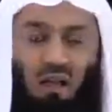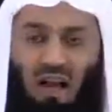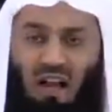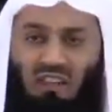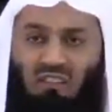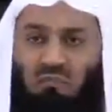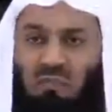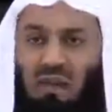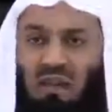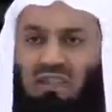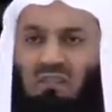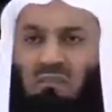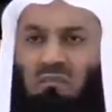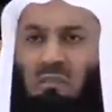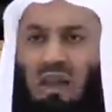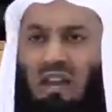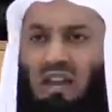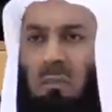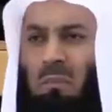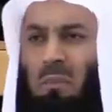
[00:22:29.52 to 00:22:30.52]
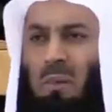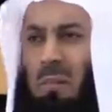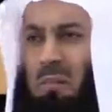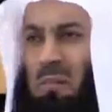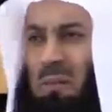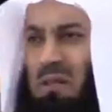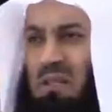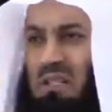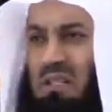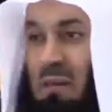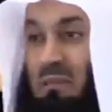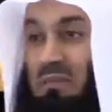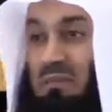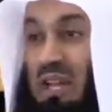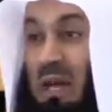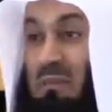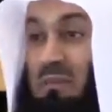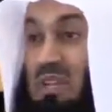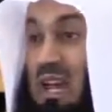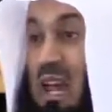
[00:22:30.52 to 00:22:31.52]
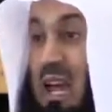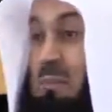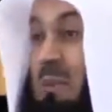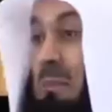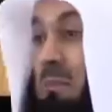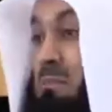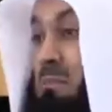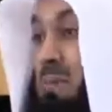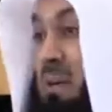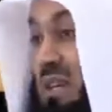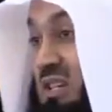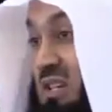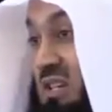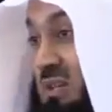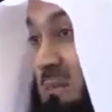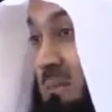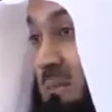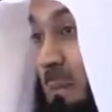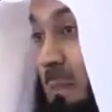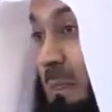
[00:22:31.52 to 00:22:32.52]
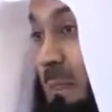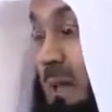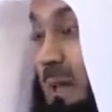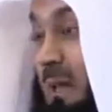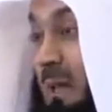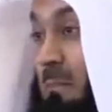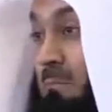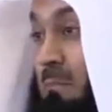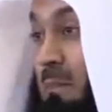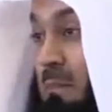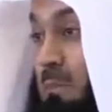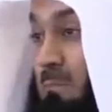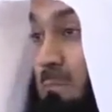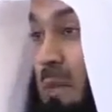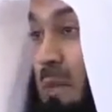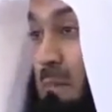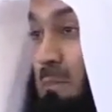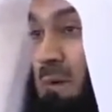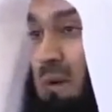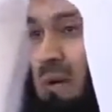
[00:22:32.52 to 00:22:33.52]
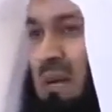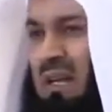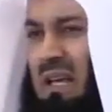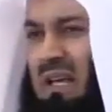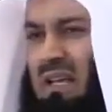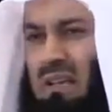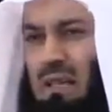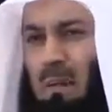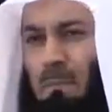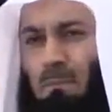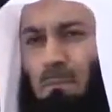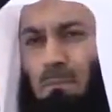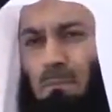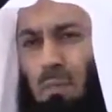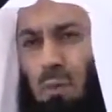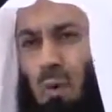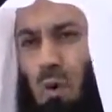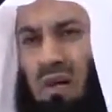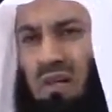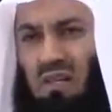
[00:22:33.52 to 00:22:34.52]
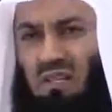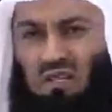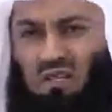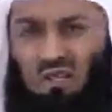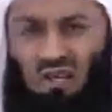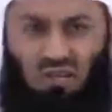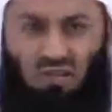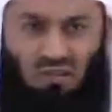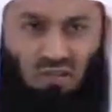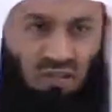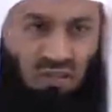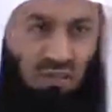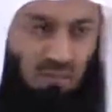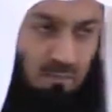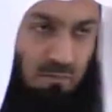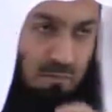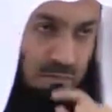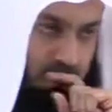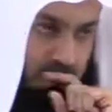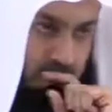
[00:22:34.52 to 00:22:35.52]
I've met many people. Sometimes I'm impressed by people in the poorest countries.